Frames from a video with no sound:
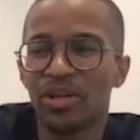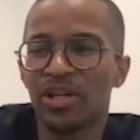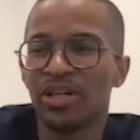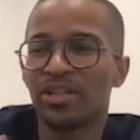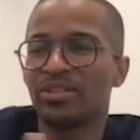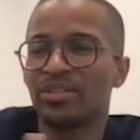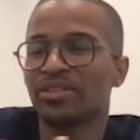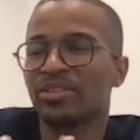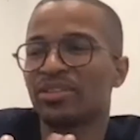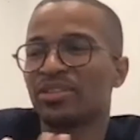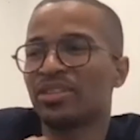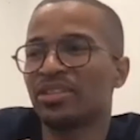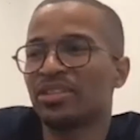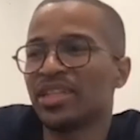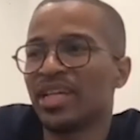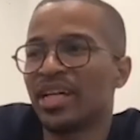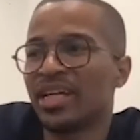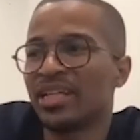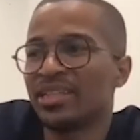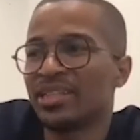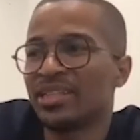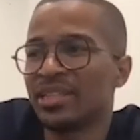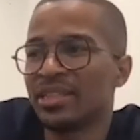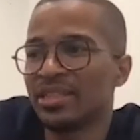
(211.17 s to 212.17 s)
Well, the
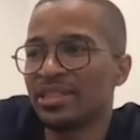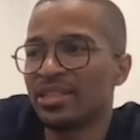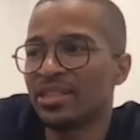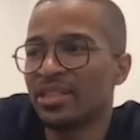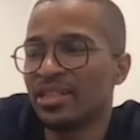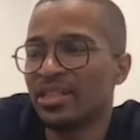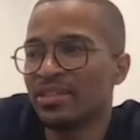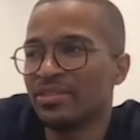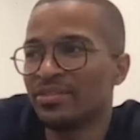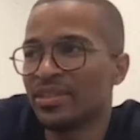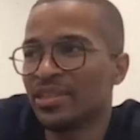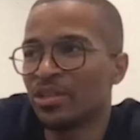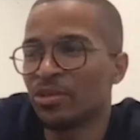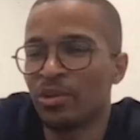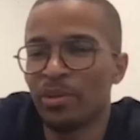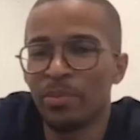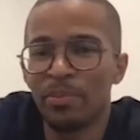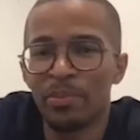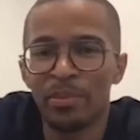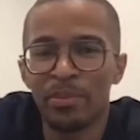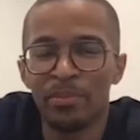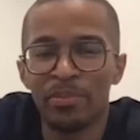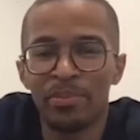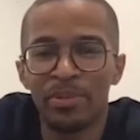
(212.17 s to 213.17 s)
idea of
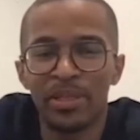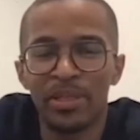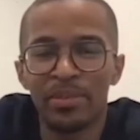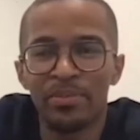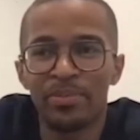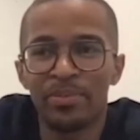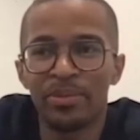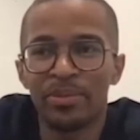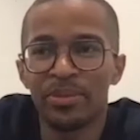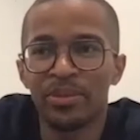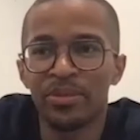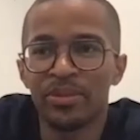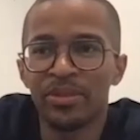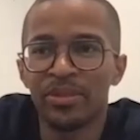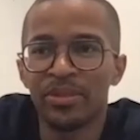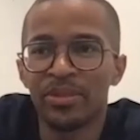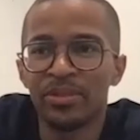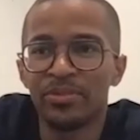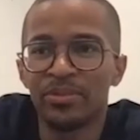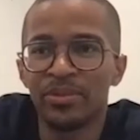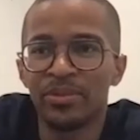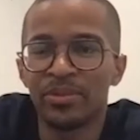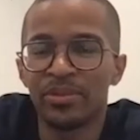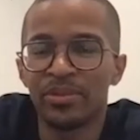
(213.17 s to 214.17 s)
equipping people
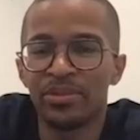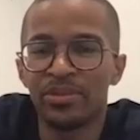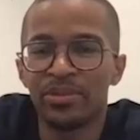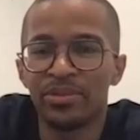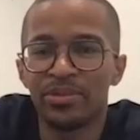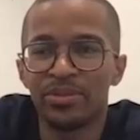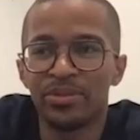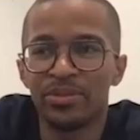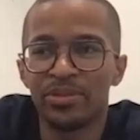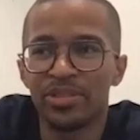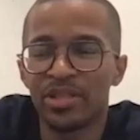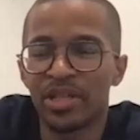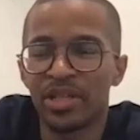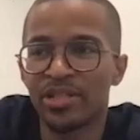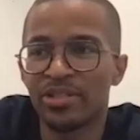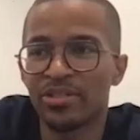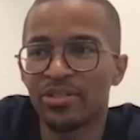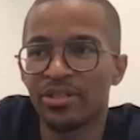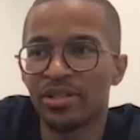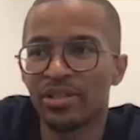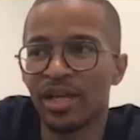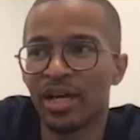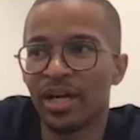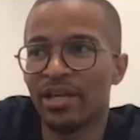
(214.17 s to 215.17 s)
with the tools to
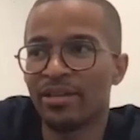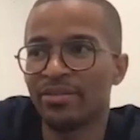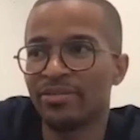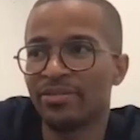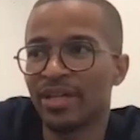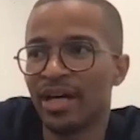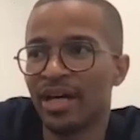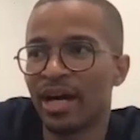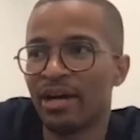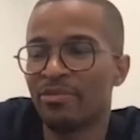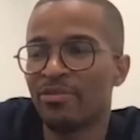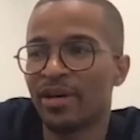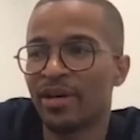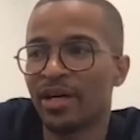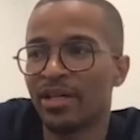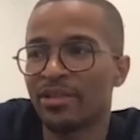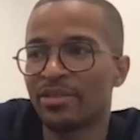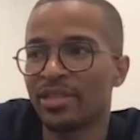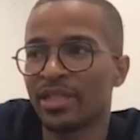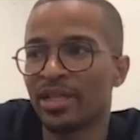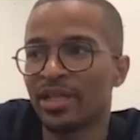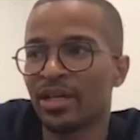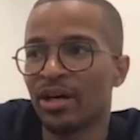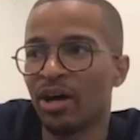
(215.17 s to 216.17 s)
change their life, I
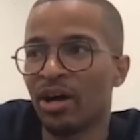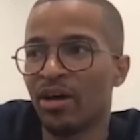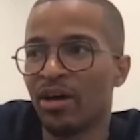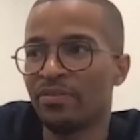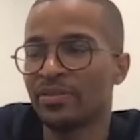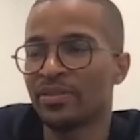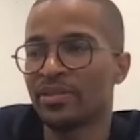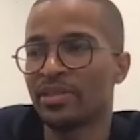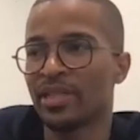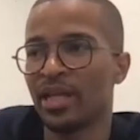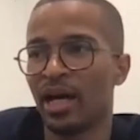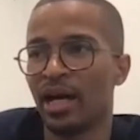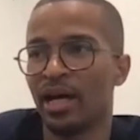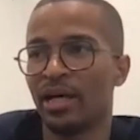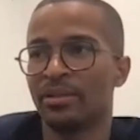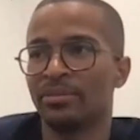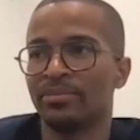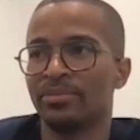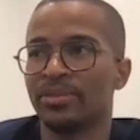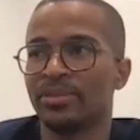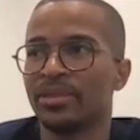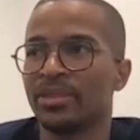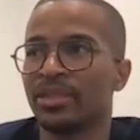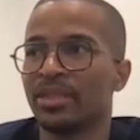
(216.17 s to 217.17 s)
found that
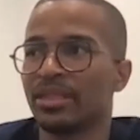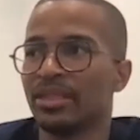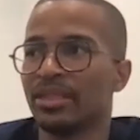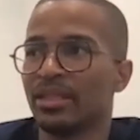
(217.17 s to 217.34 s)
oftentimes